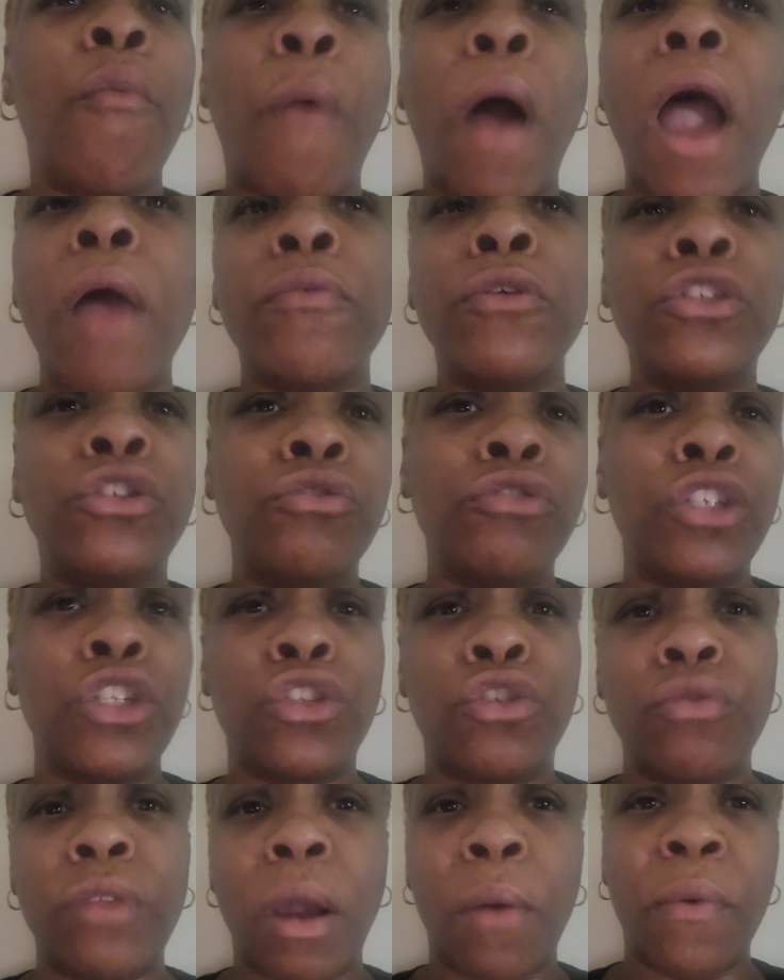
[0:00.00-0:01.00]
Why would you
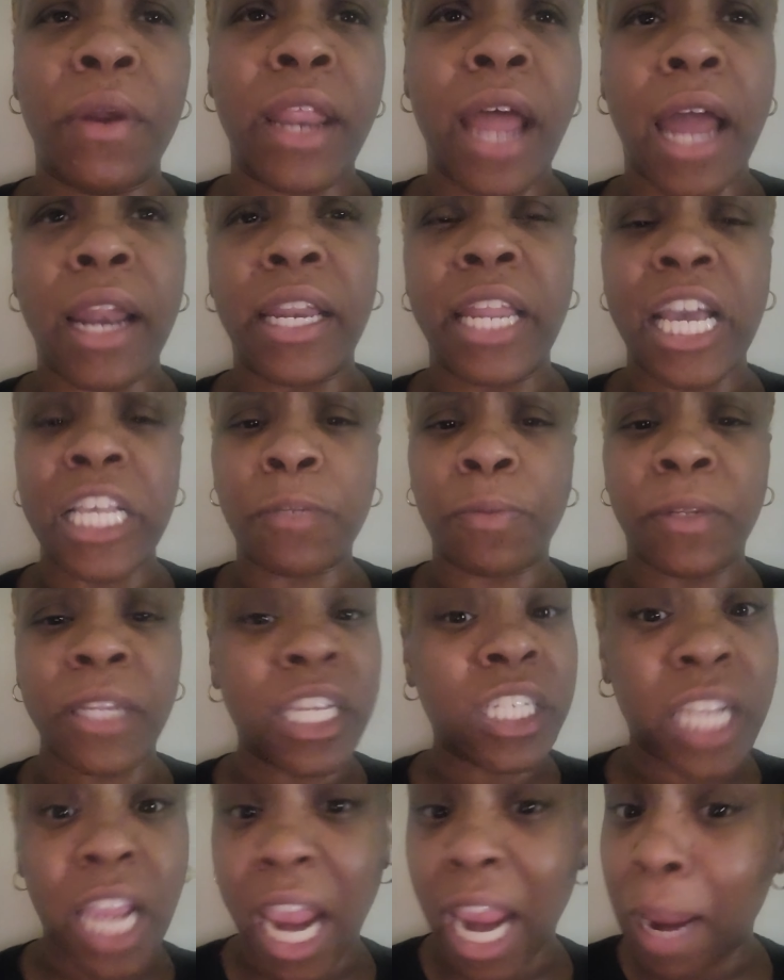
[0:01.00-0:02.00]
just do that without an
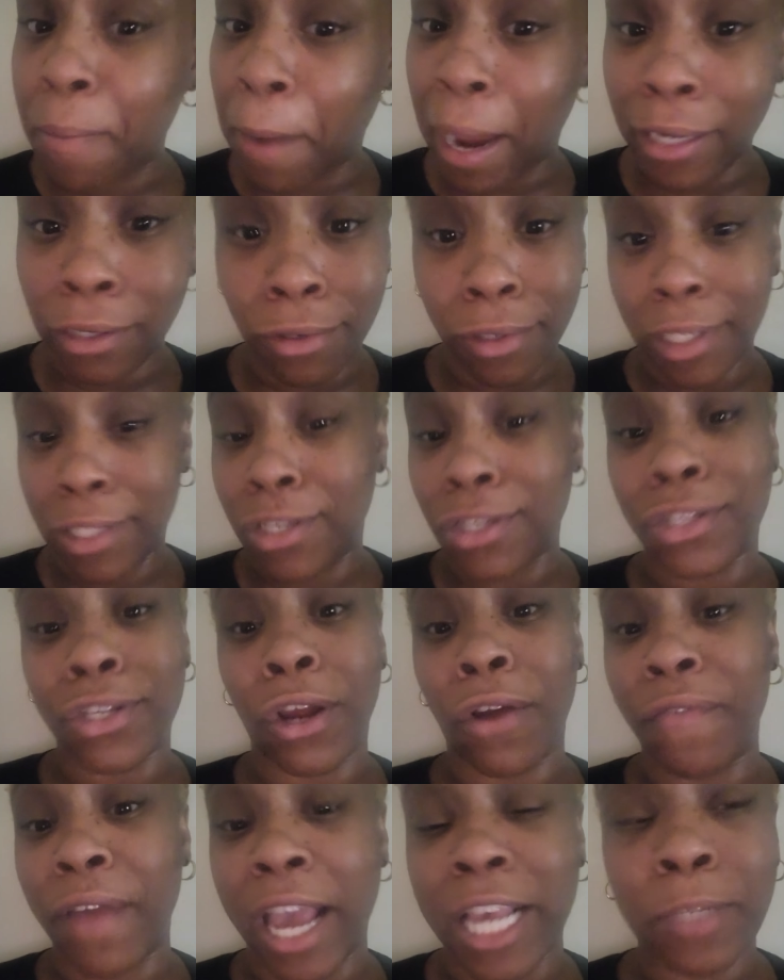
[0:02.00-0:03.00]
explanation? Everybody don't
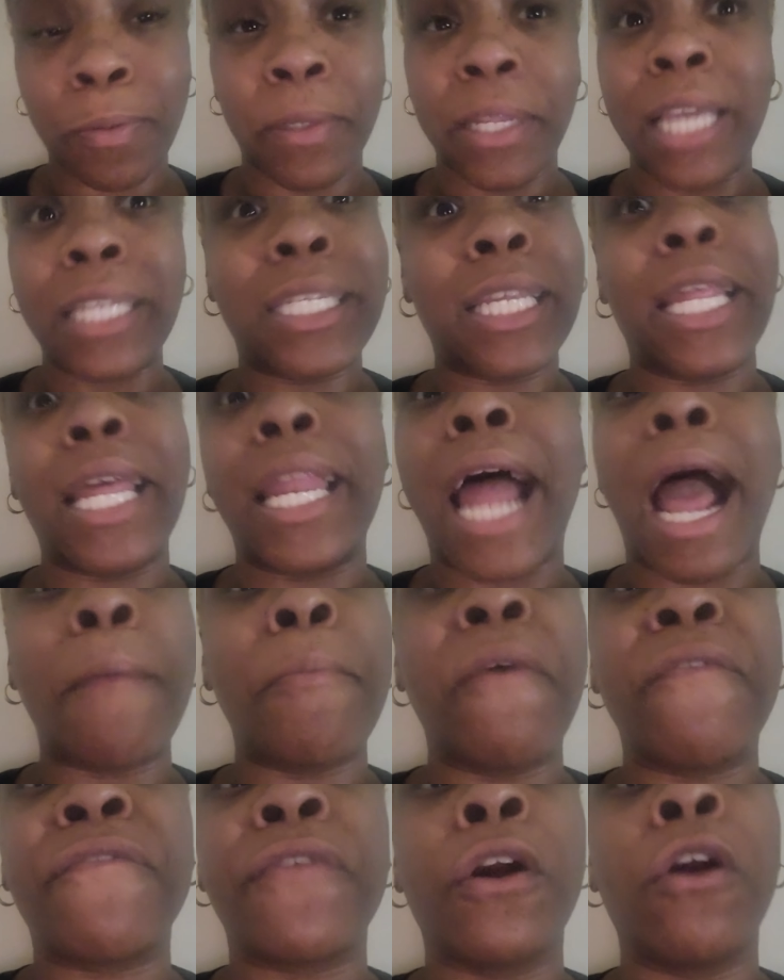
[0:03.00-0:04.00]
deserve an explanation. And
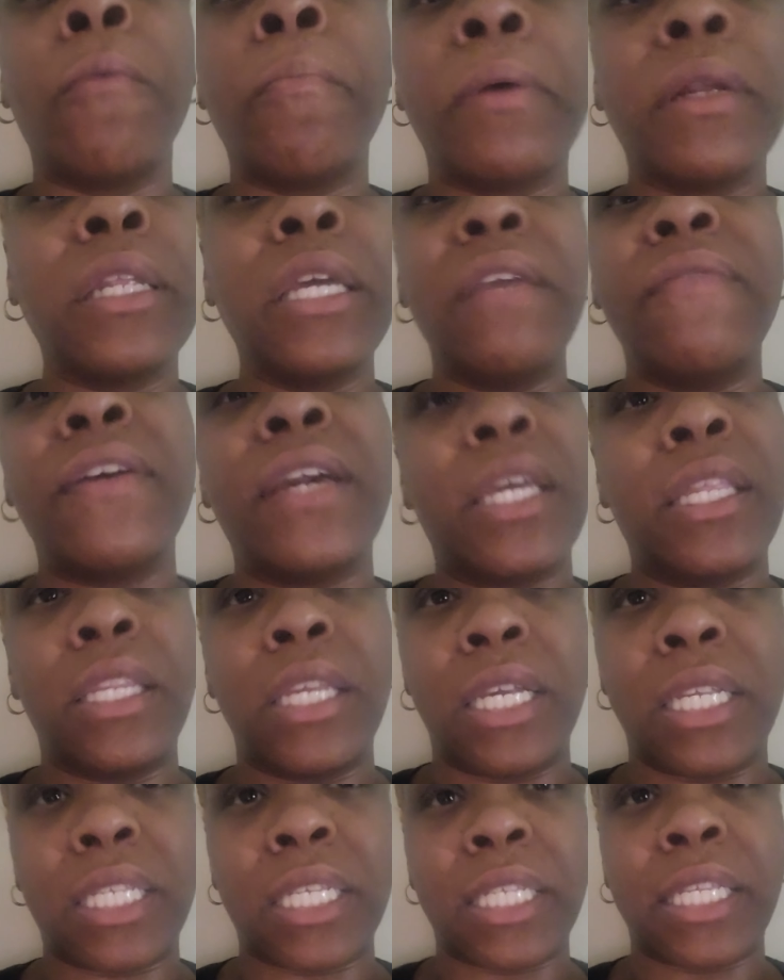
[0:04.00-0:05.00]
I'm a firm believer in
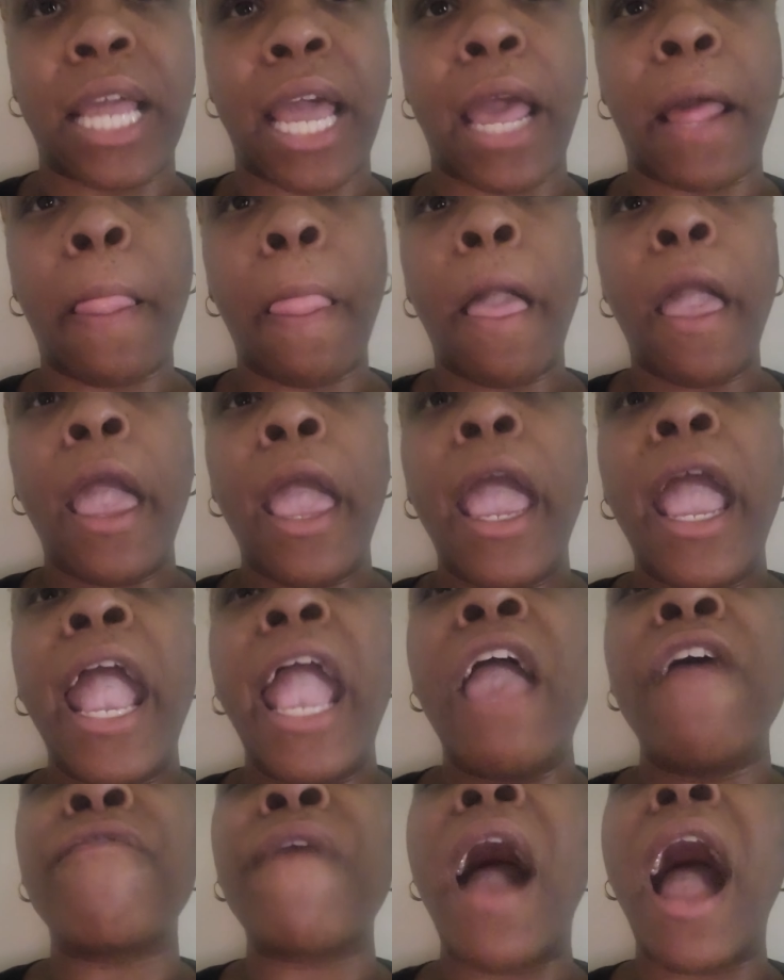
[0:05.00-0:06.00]
this is that
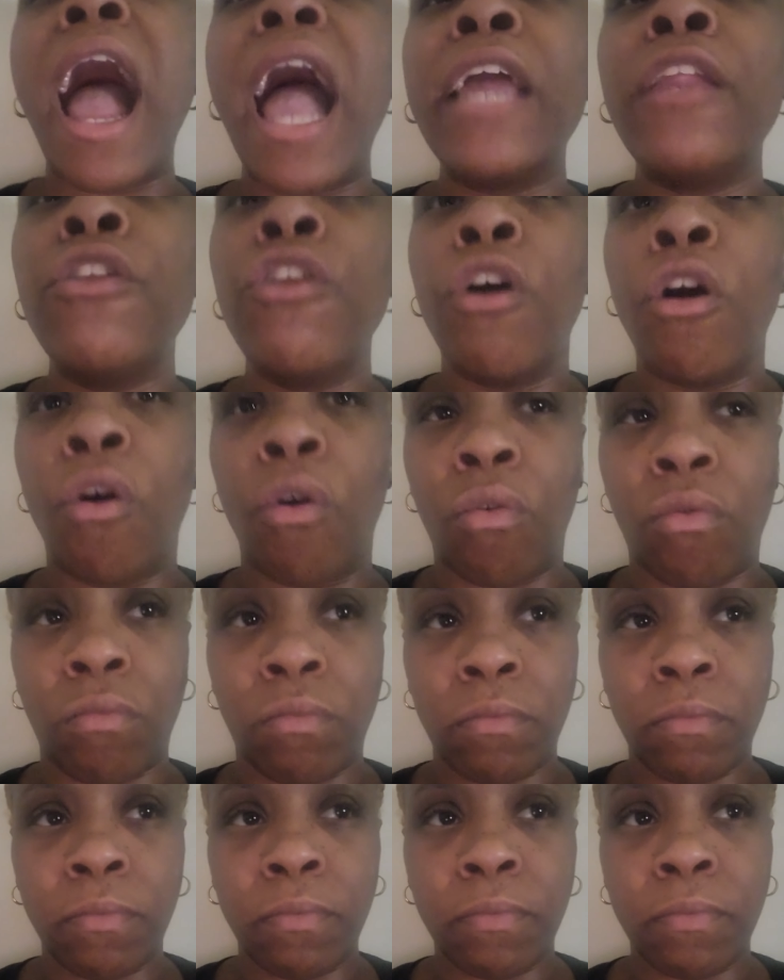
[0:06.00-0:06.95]
if I know